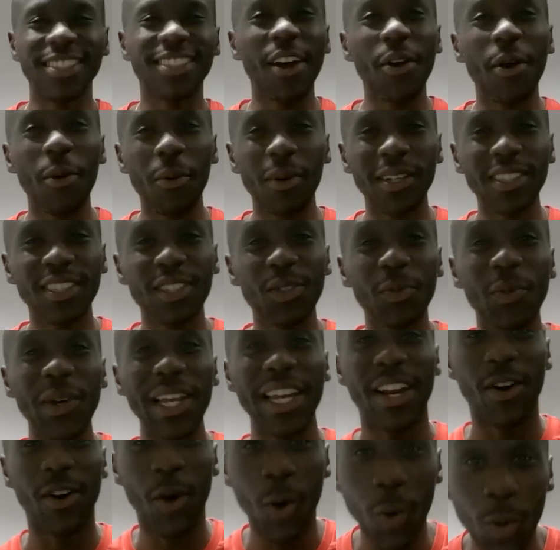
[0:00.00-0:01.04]
Sarah wants to
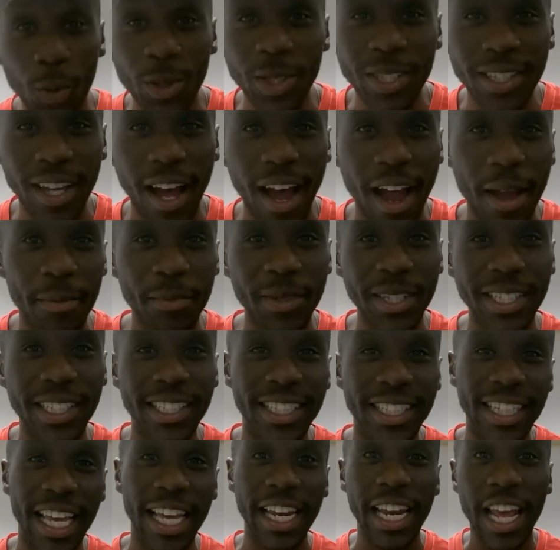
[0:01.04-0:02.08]
win all the time,
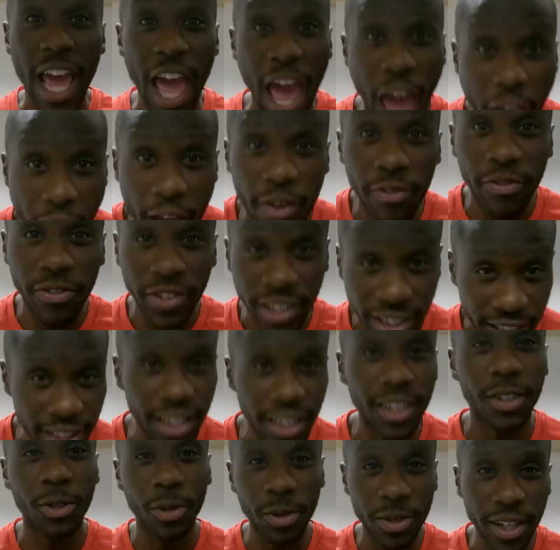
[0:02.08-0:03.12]
she said. Every
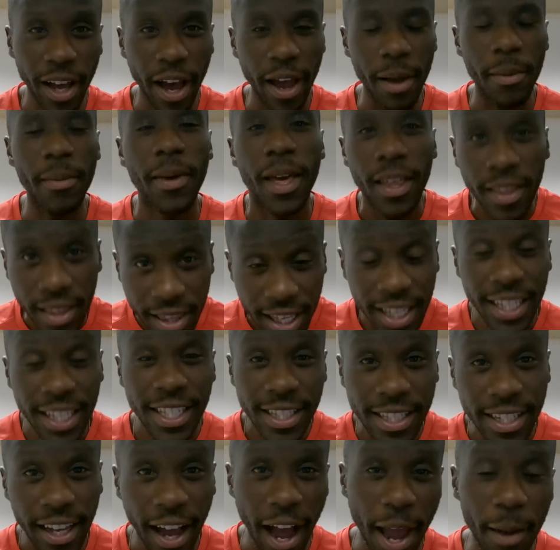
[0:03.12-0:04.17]
single time. This
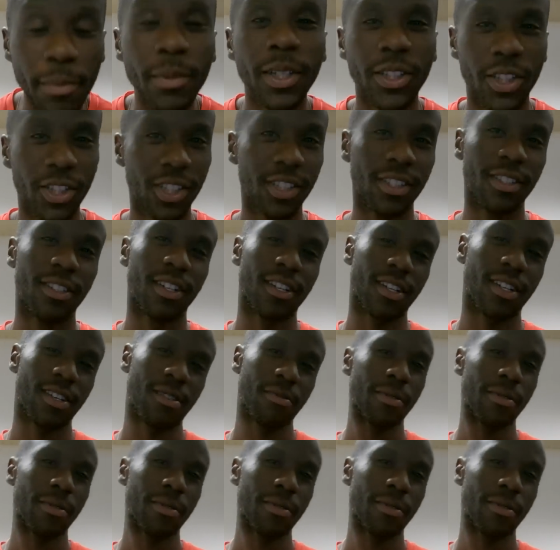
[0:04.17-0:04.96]
time, she's not going